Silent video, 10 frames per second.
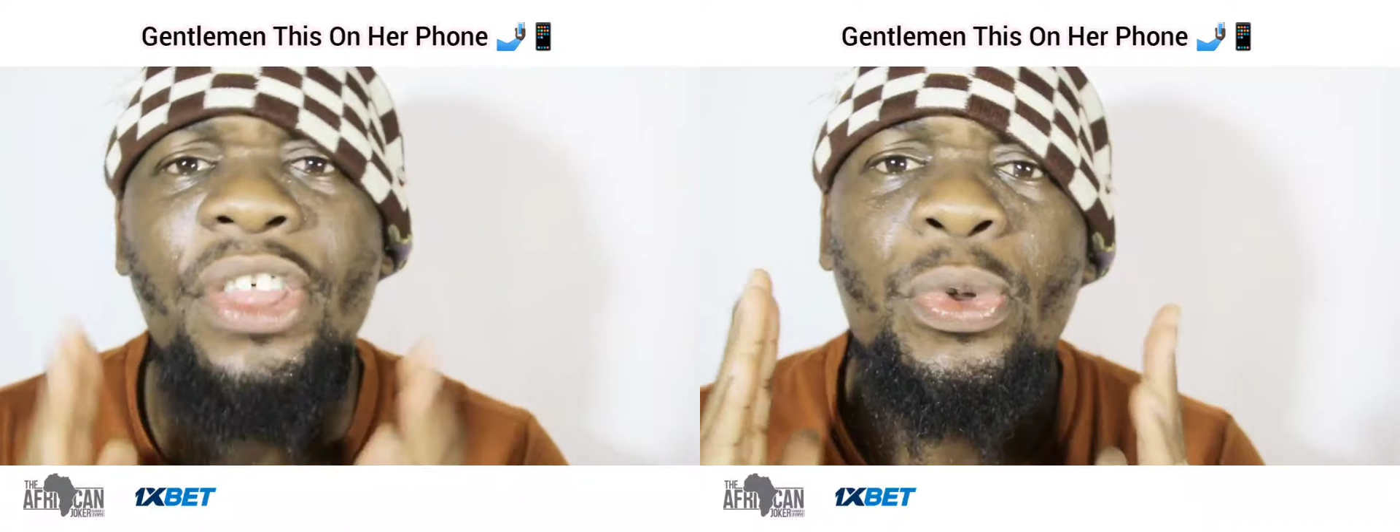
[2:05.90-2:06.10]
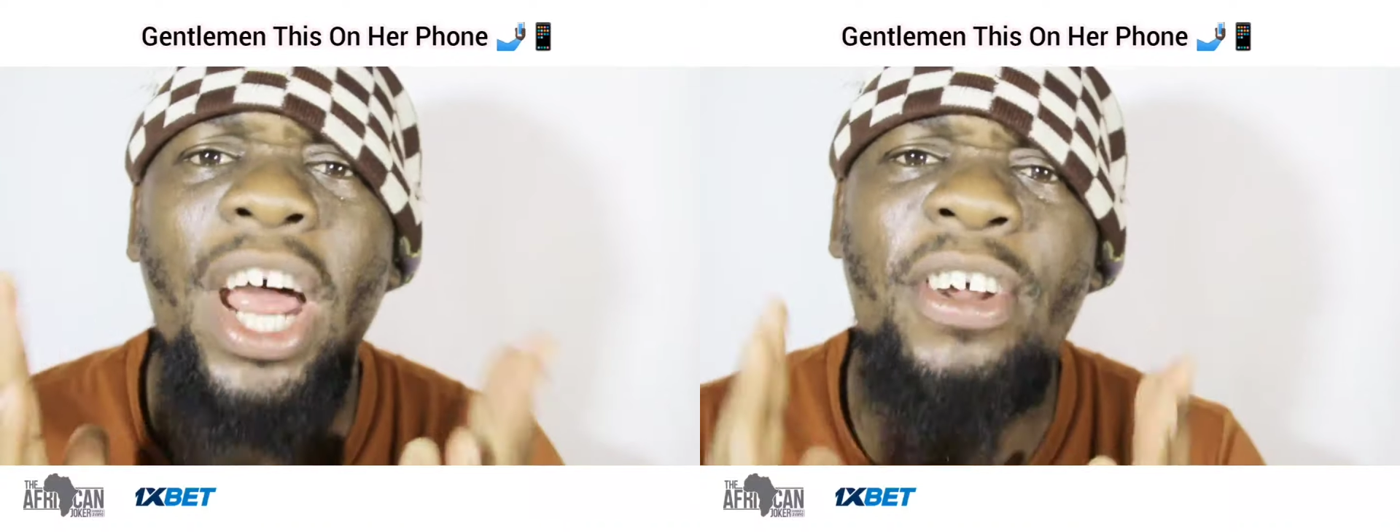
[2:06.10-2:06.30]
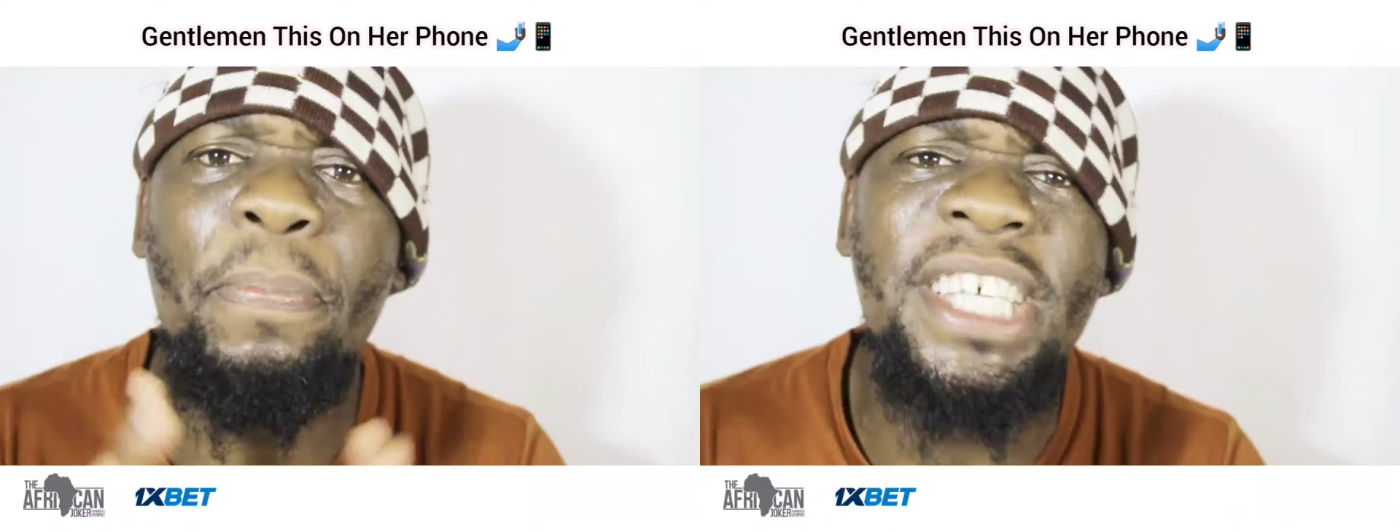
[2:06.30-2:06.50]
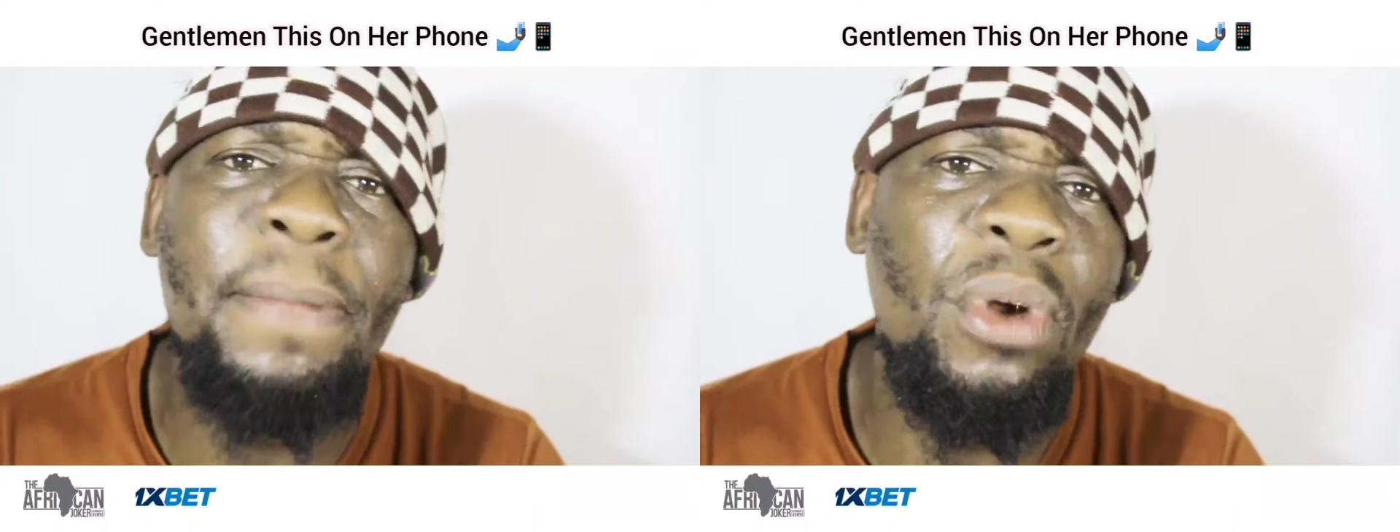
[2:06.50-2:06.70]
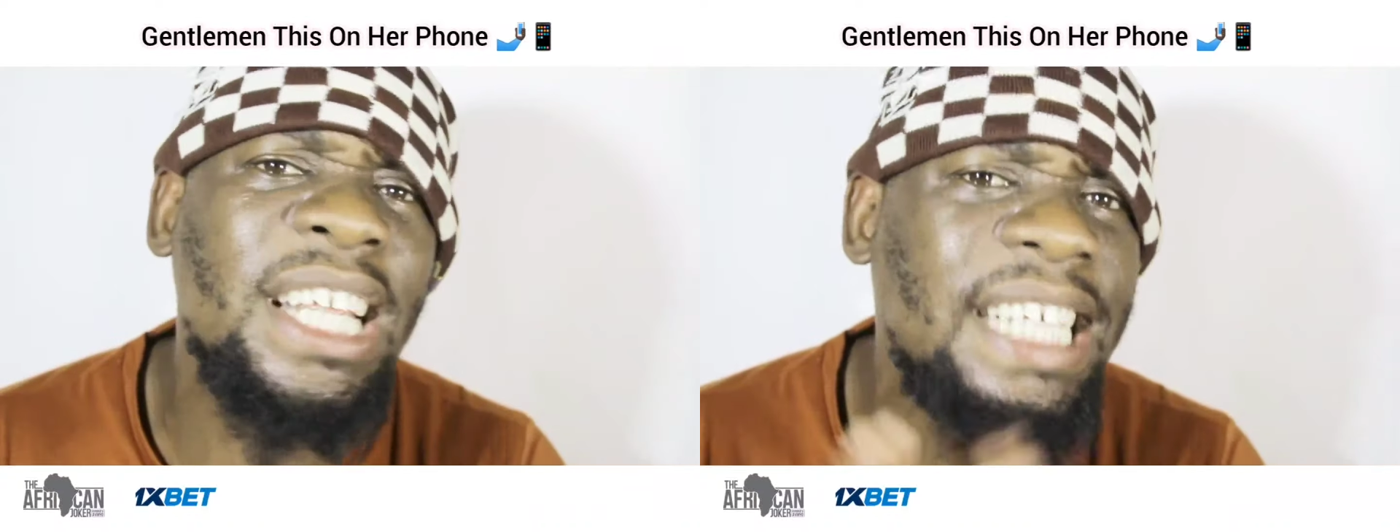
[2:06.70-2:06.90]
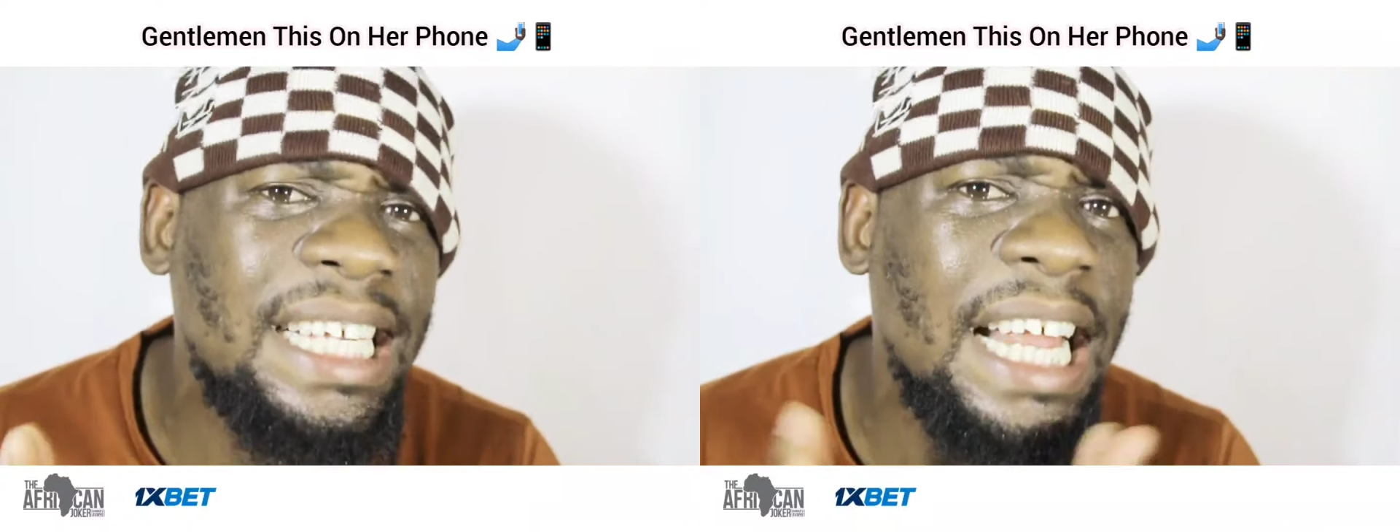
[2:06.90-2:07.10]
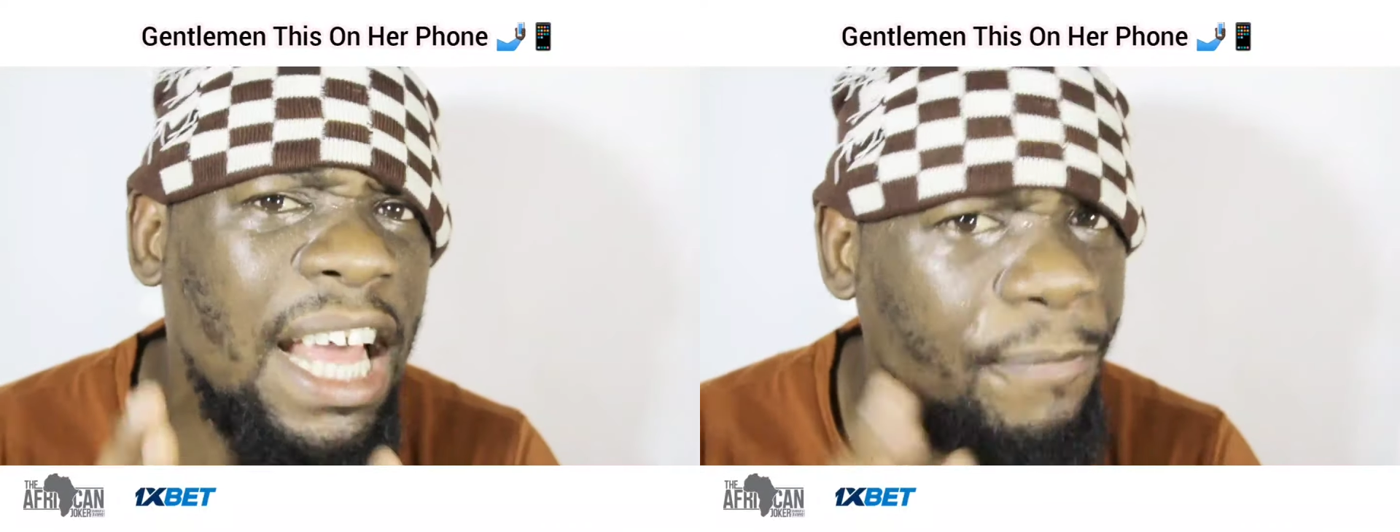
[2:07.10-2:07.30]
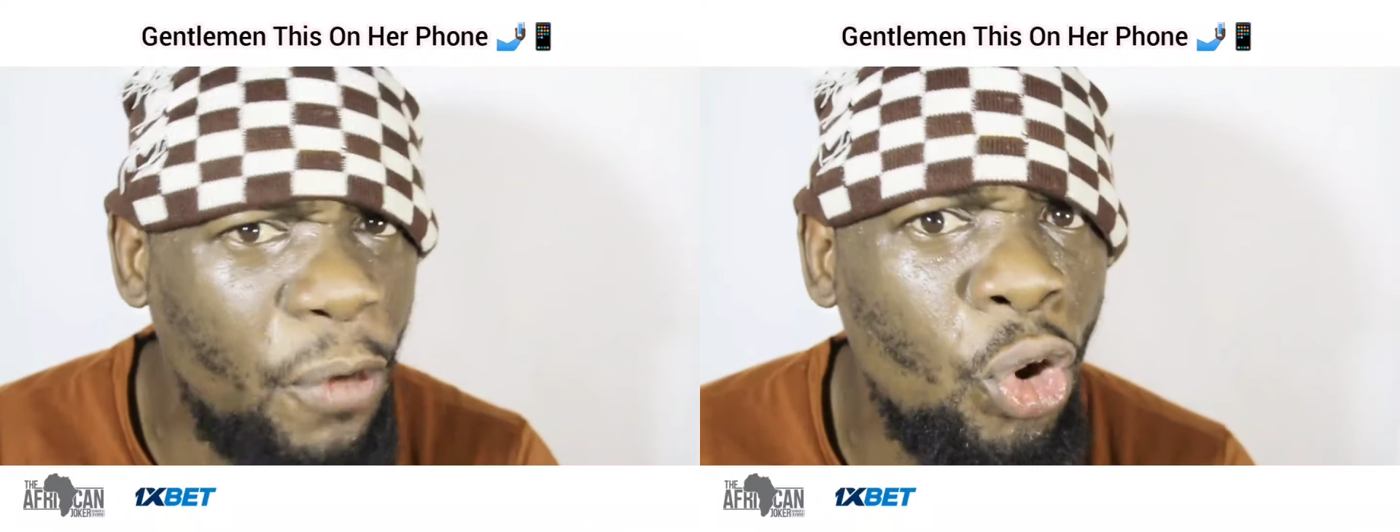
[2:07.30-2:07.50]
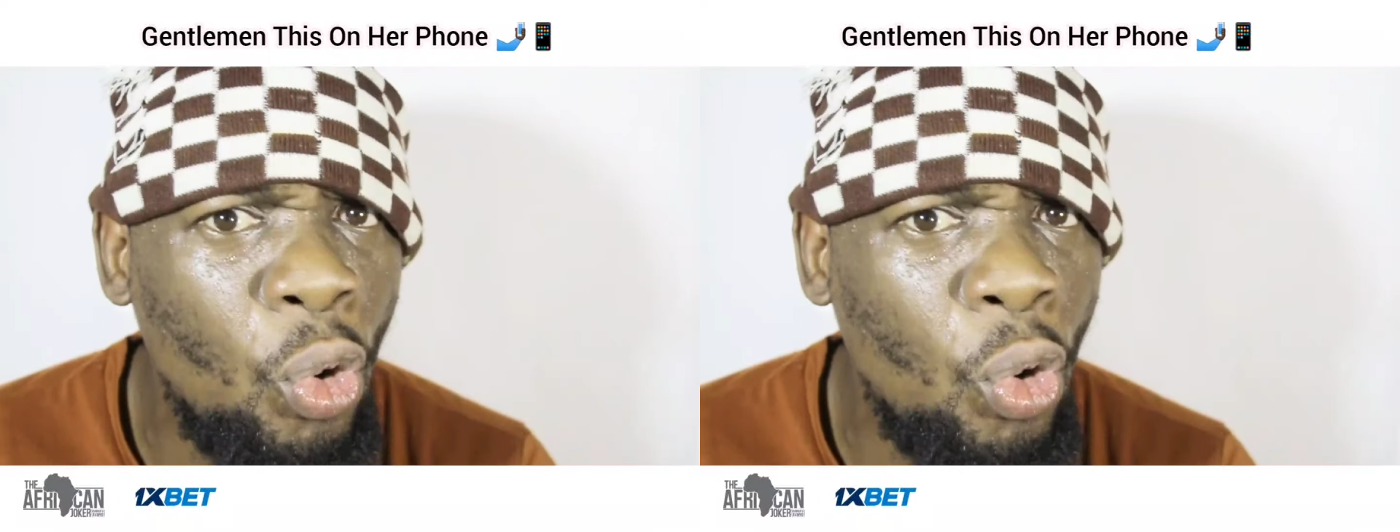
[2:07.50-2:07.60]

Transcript: 300% bonus just like that for you.